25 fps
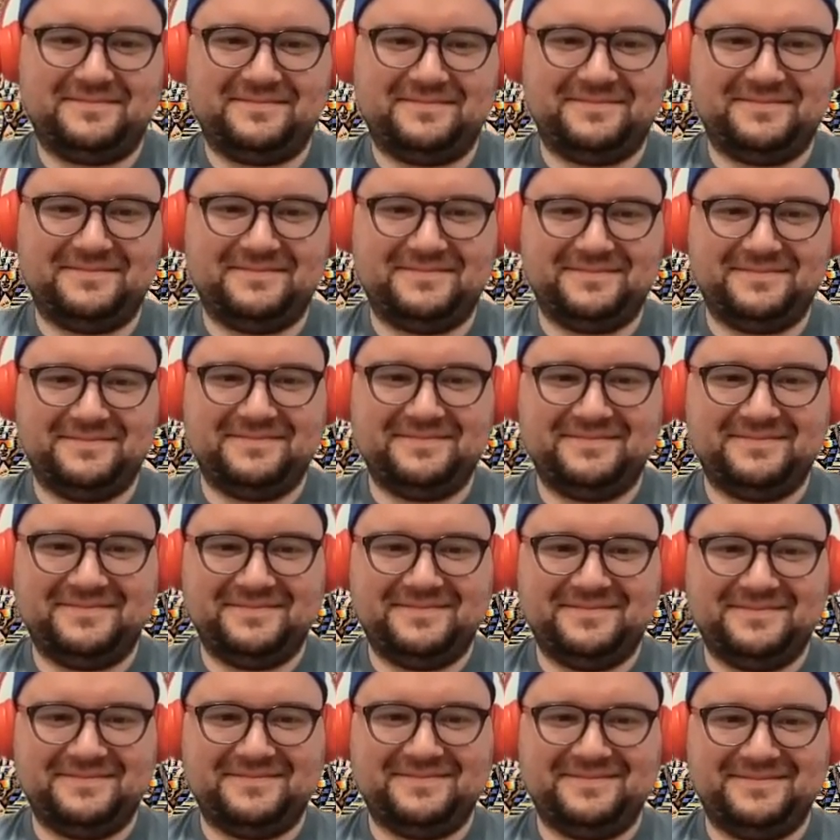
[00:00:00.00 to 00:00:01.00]

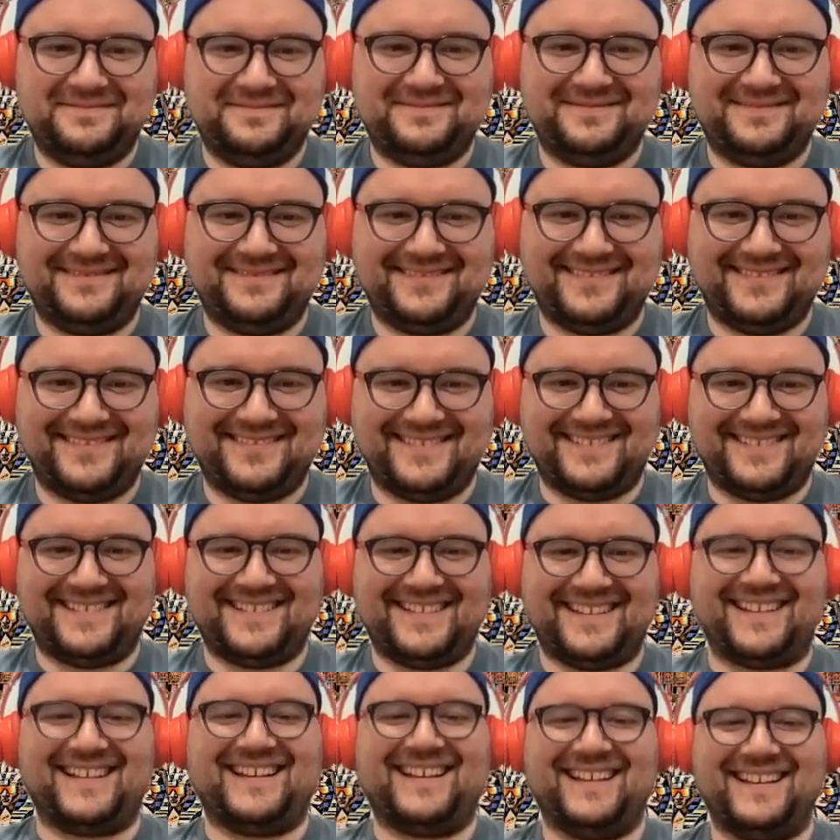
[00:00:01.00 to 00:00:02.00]

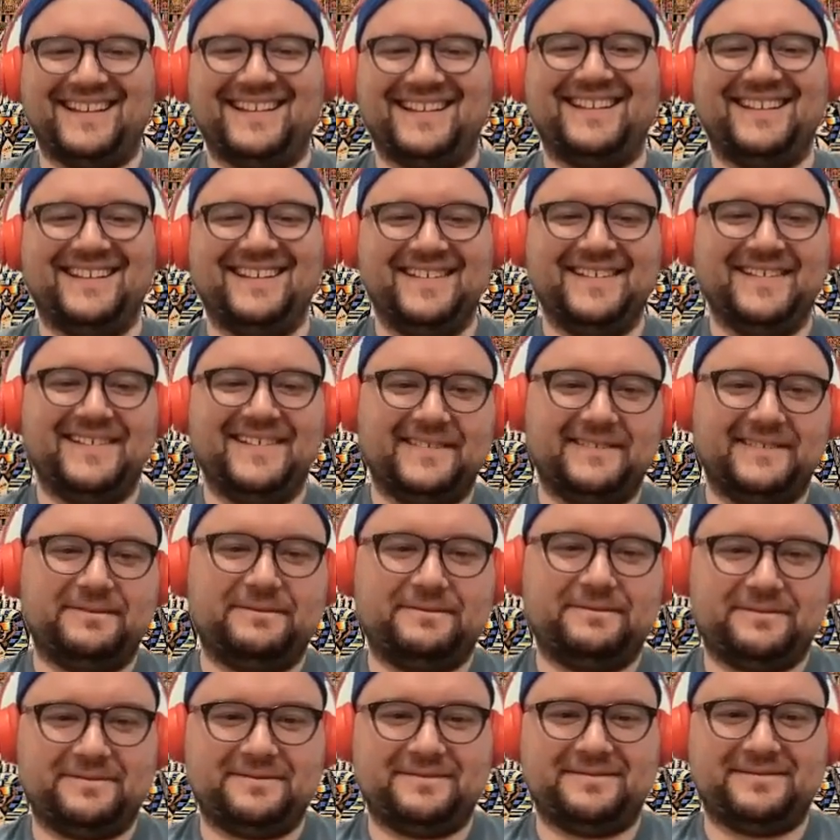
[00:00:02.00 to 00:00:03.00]

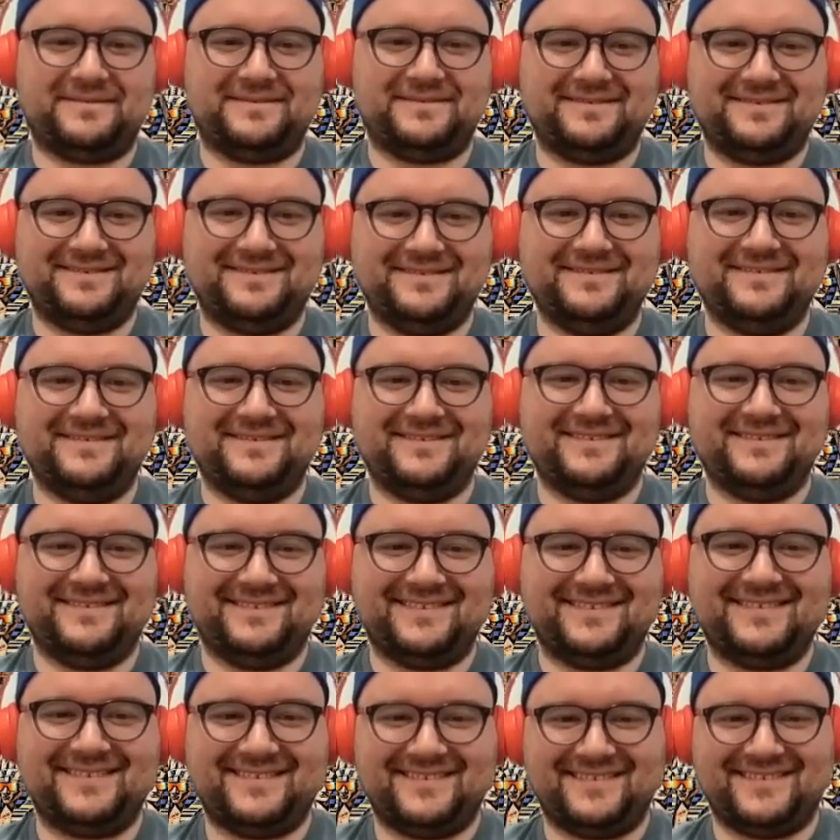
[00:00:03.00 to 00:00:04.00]

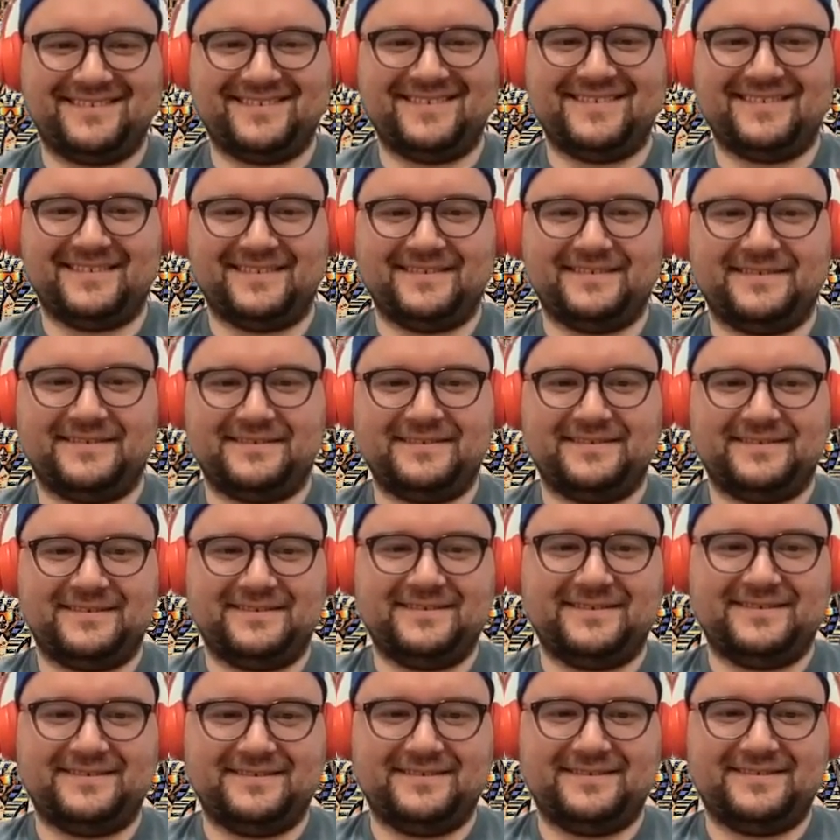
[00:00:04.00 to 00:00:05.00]

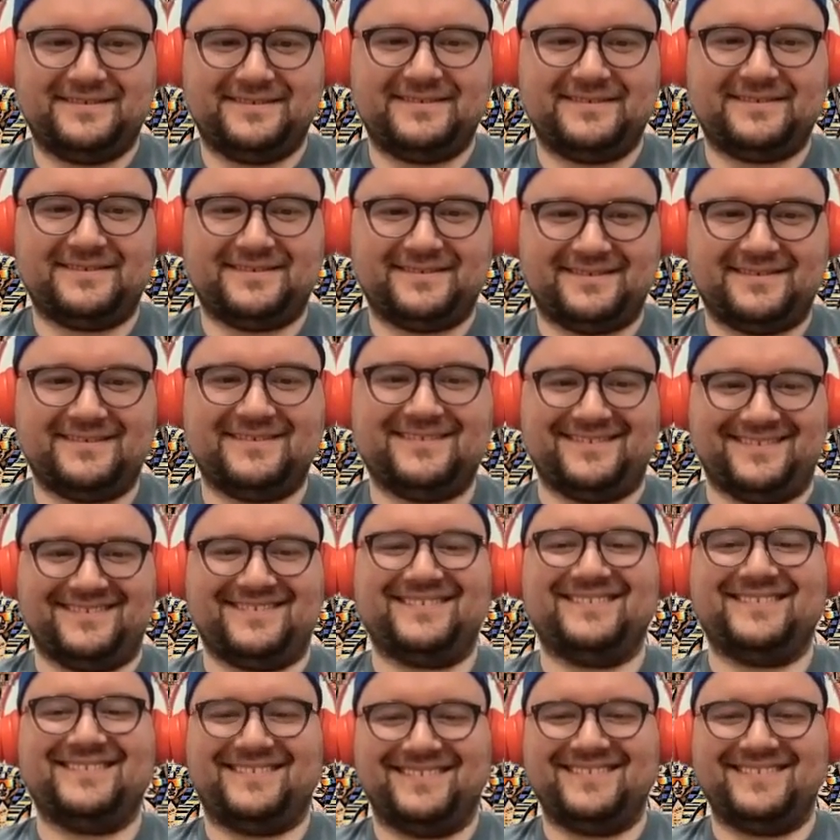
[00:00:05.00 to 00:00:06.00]

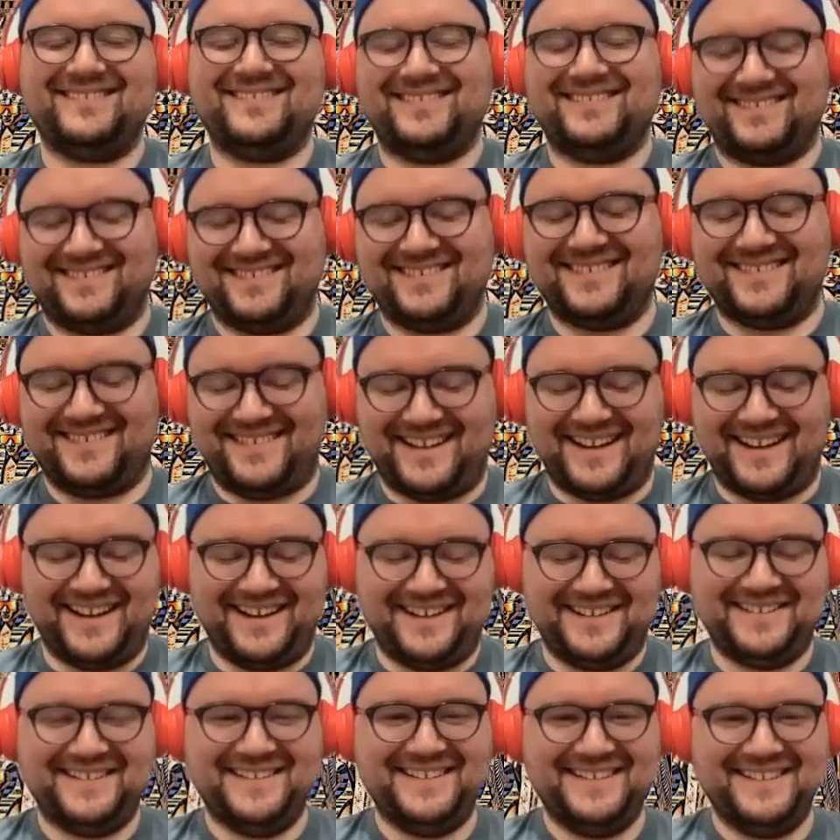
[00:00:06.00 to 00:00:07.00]

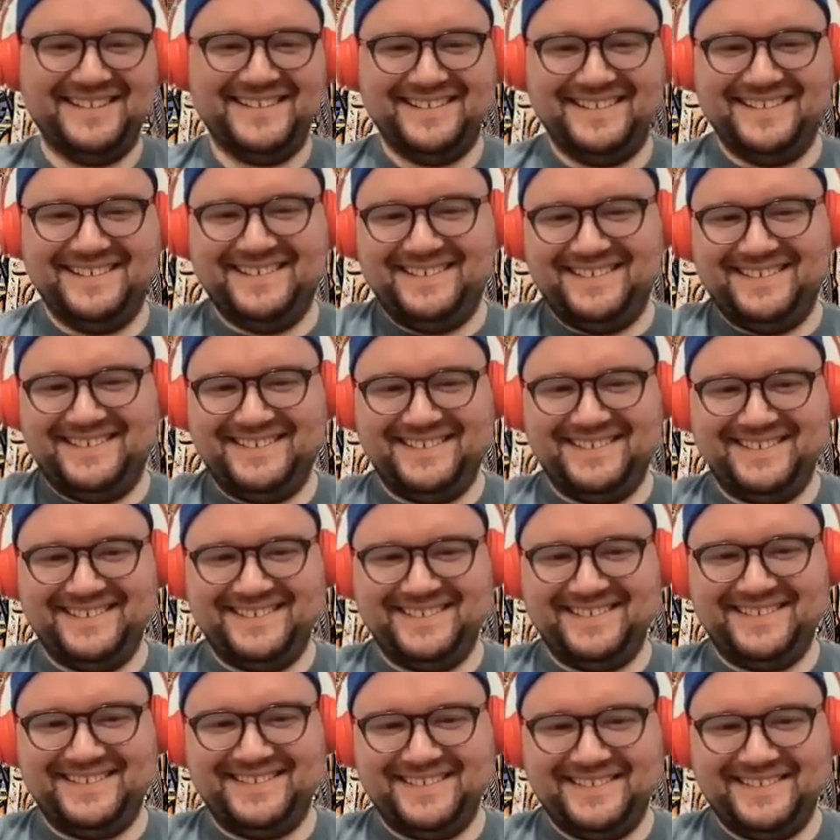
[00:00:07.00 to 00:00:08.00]
[no speech]